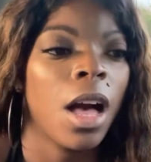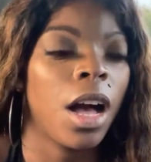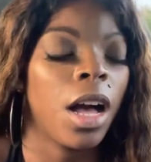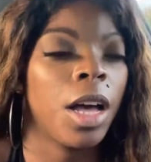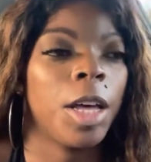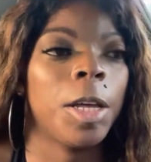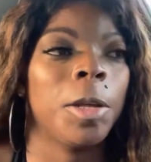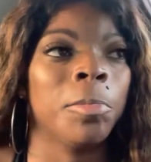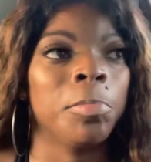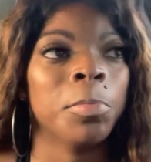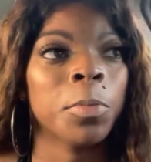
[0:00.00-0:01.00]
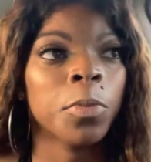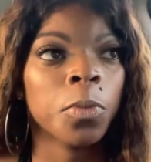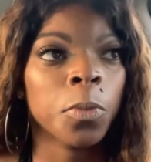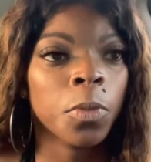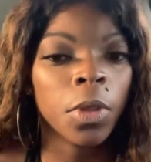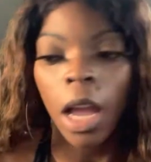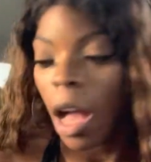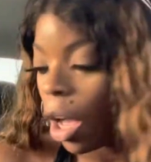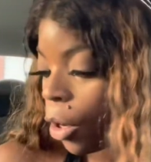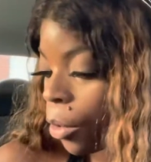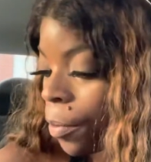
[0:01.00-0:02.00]
Um,
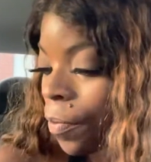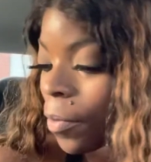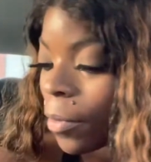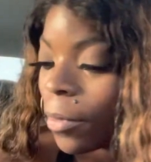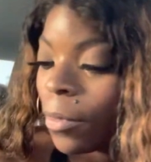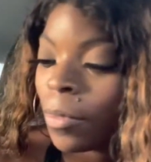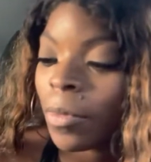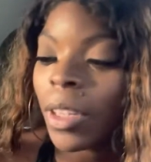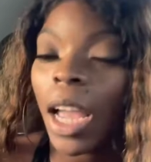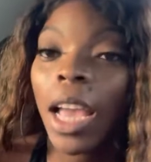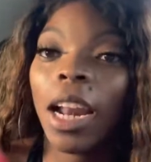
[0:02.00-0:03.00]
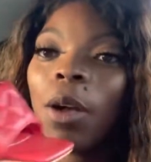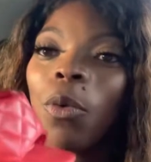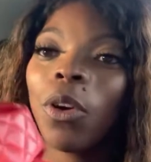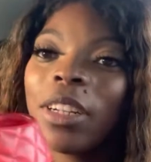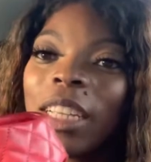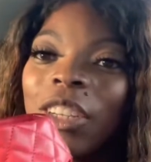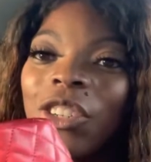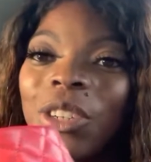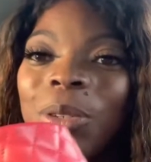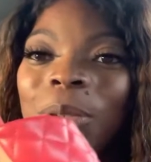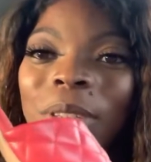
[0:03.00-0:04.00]
oh, and I wore these
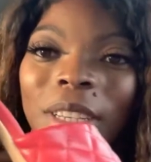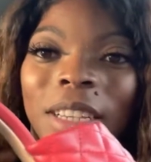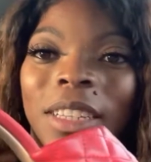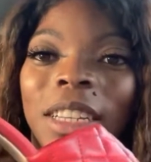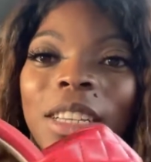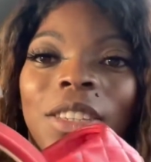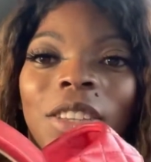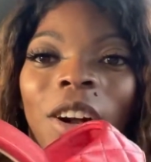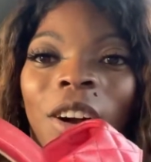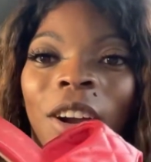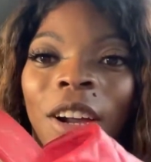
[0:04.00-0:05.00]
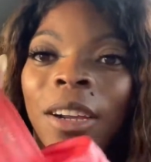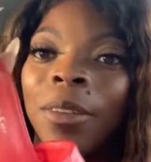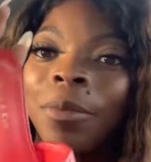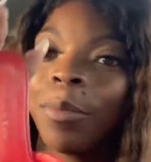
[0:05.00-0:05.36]
shoes. These are,